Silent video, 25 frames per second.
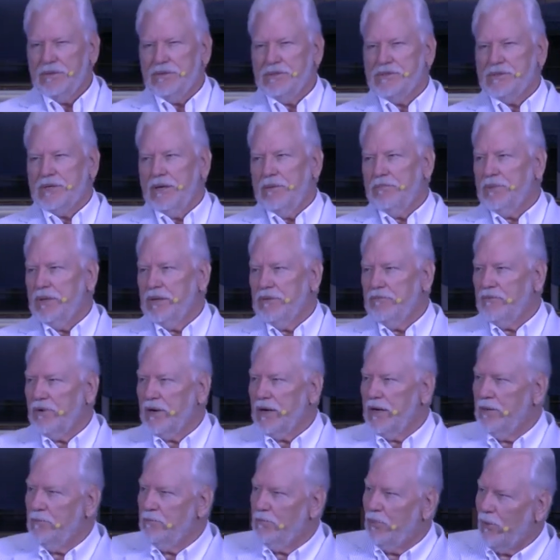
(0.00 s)
something
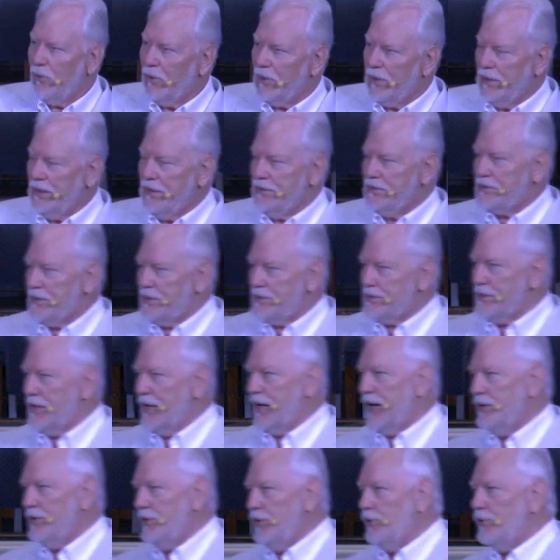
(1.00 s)
very important. He says, Now you